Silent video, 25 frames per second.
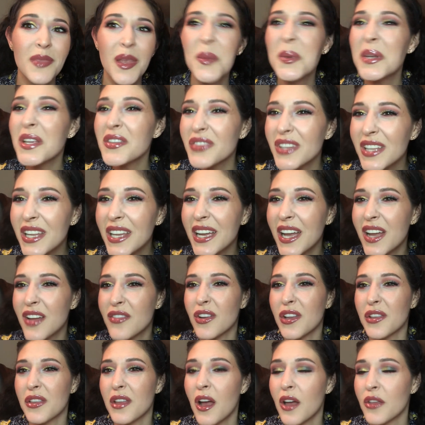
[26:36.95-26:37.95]
But I feel like I
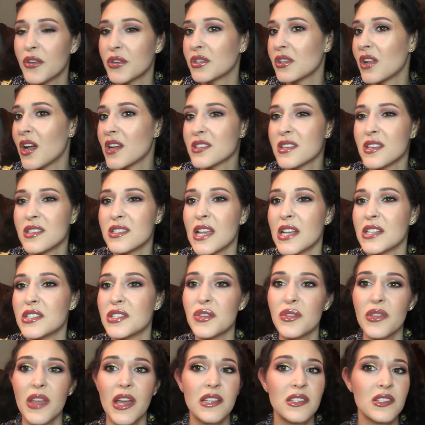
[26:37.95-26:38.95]
have other glosses that
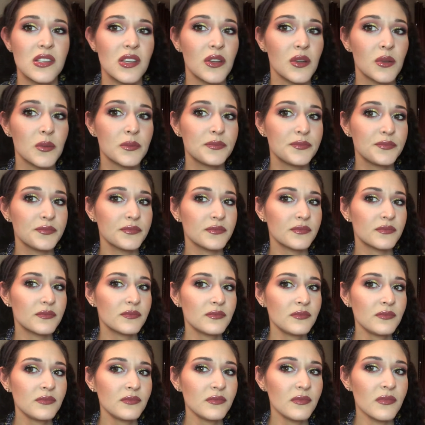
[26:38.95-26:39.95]
do that too.
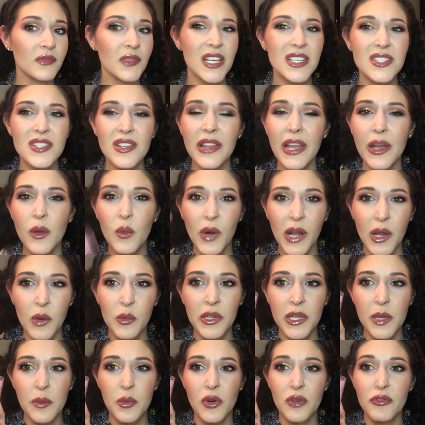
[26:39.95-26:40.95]
So like, would I
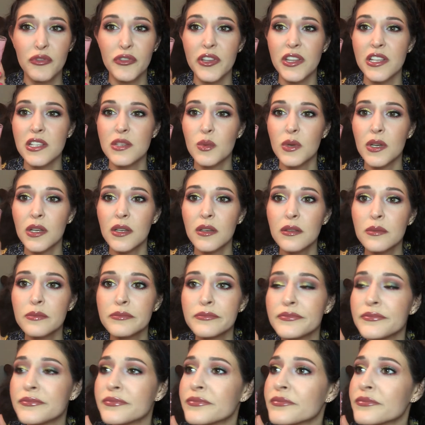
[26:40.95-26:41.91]
really pull for this one?